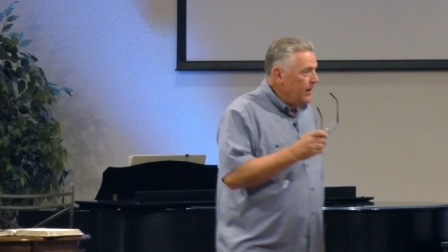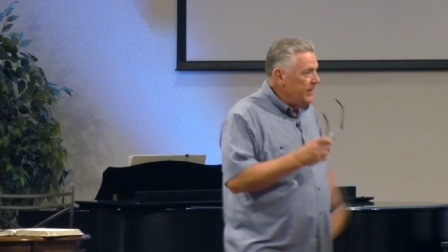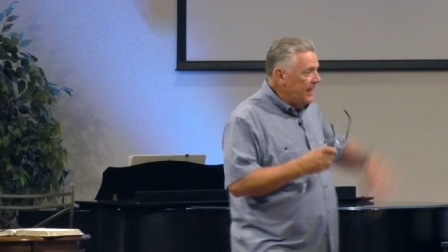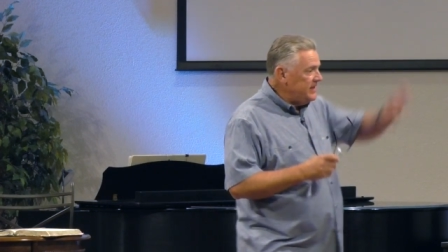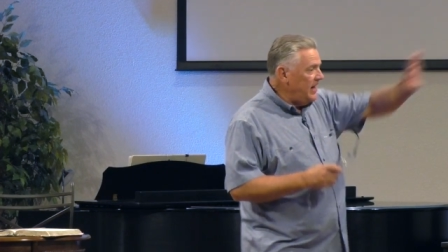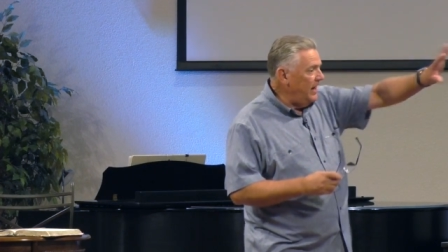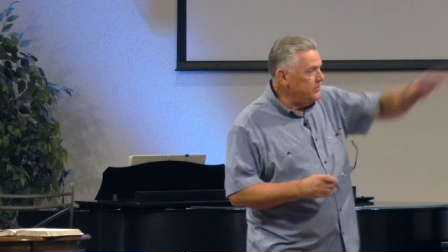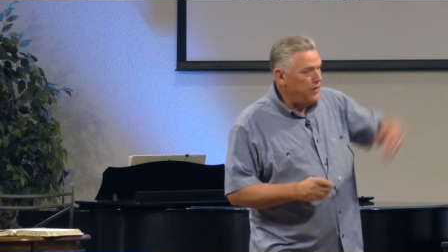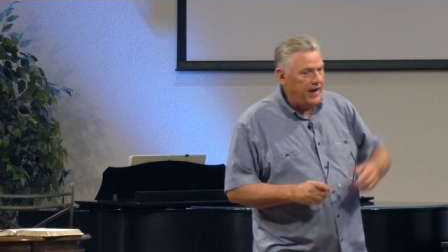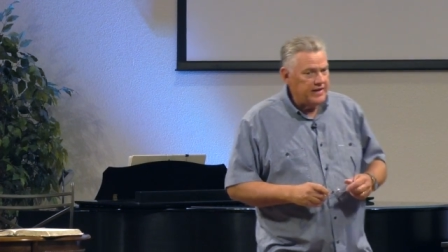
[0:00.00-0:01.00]
That's
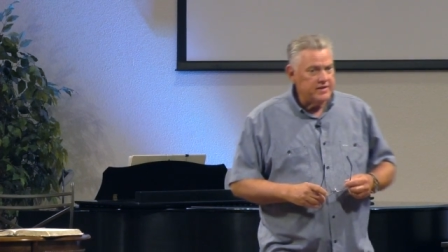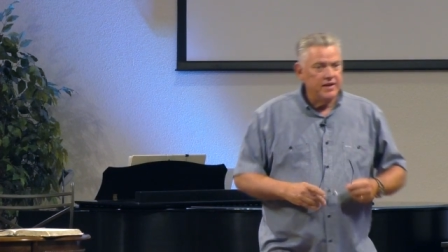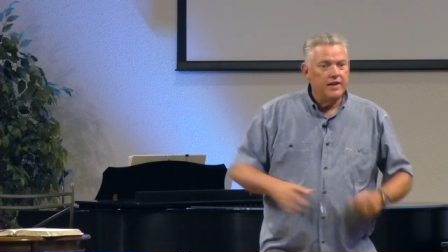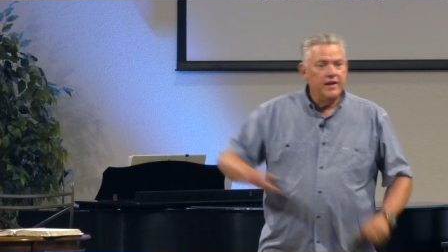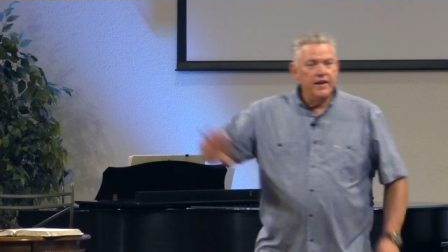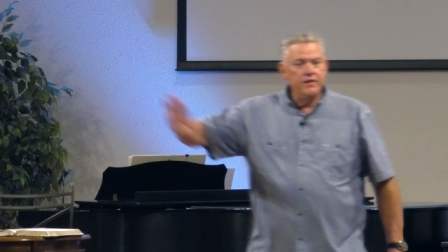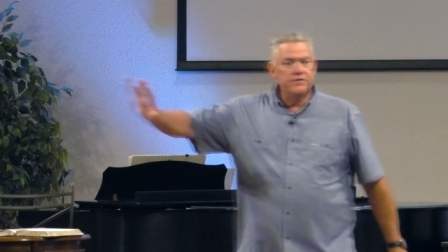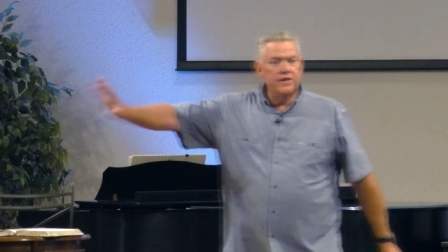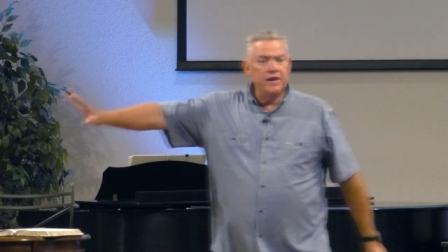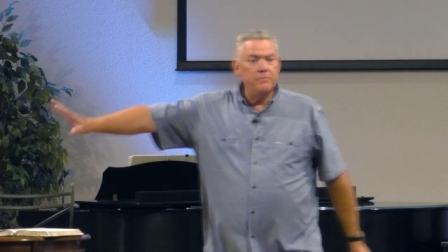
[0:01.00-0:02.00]
contrast. Here's
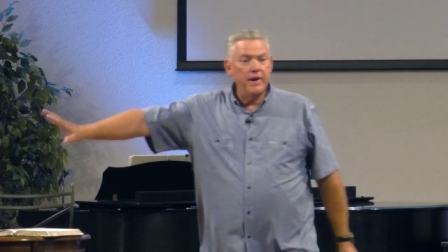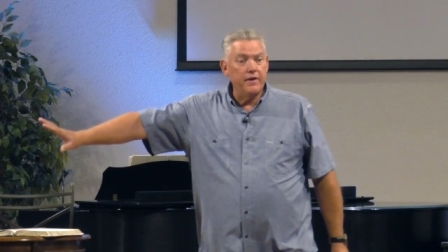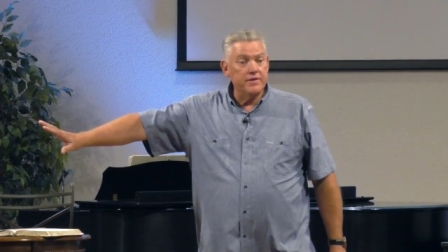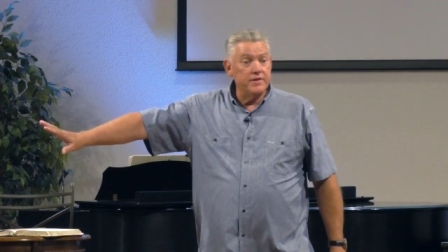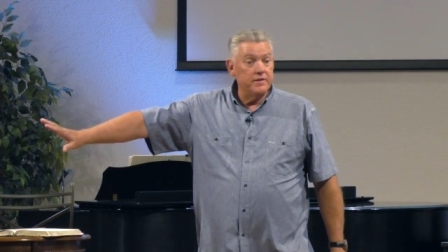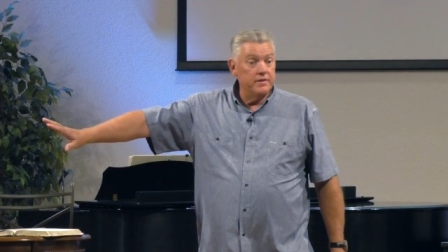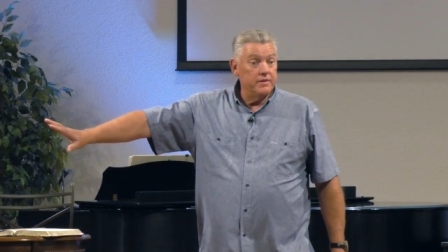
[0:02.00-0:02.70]
the comparison.